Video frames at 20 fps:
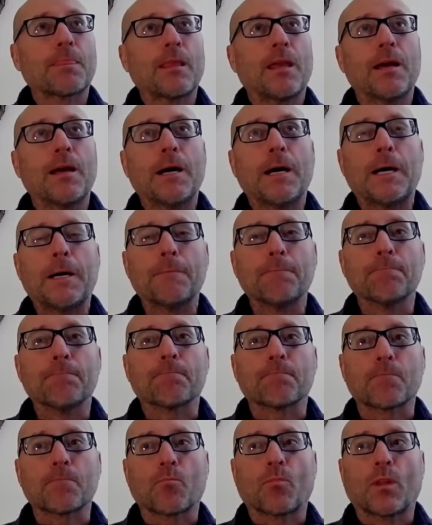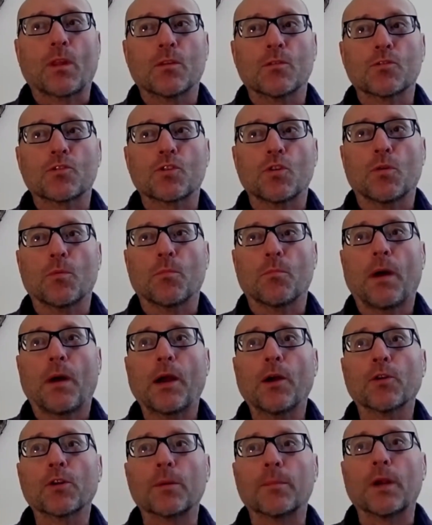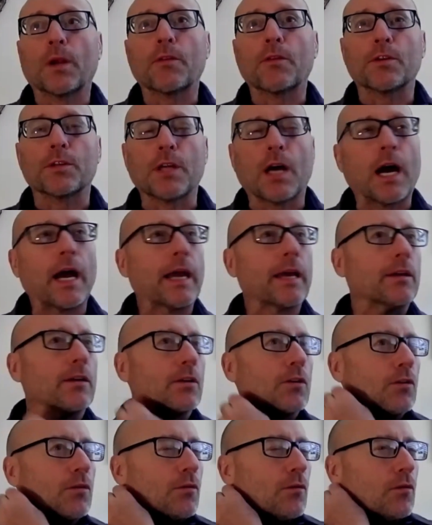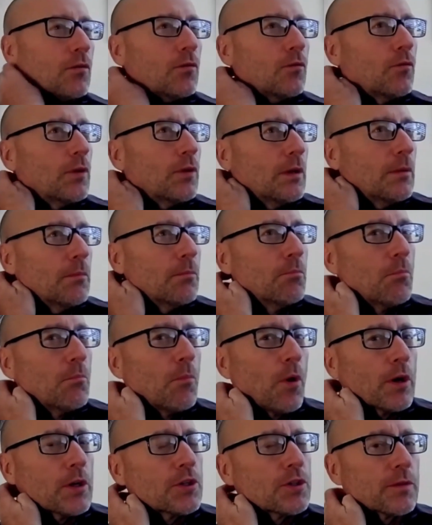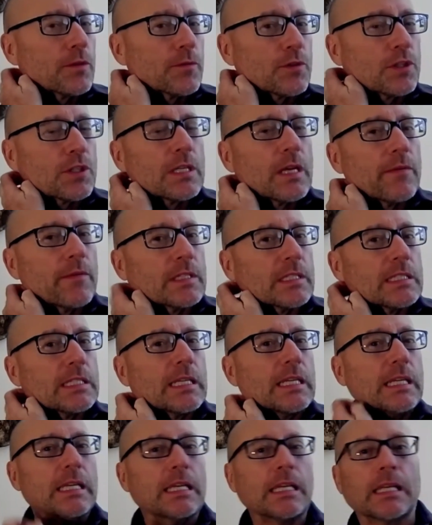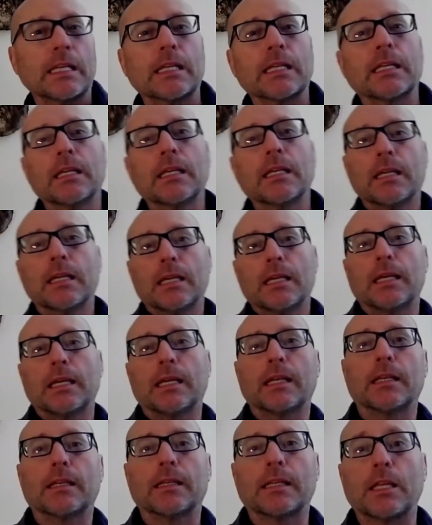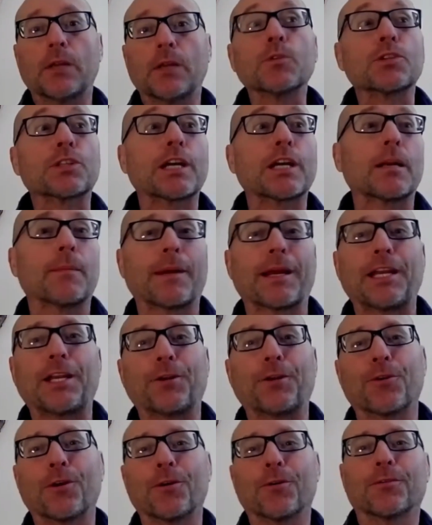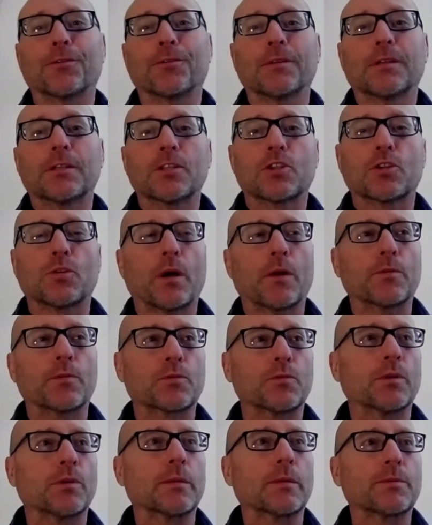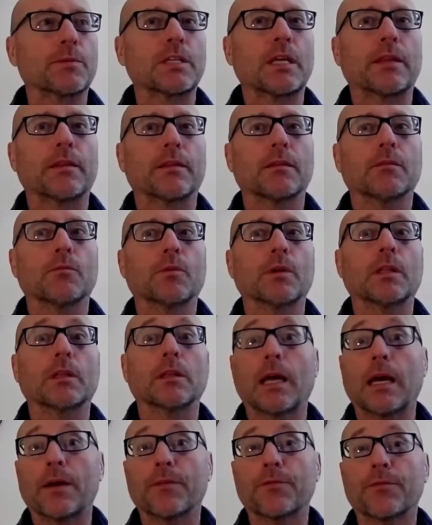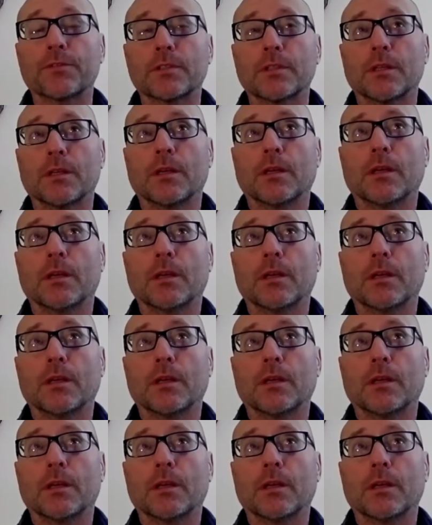mm-hmm. um, so my older brother died in march of 17 and he was kind of my hero so i was really upset when he left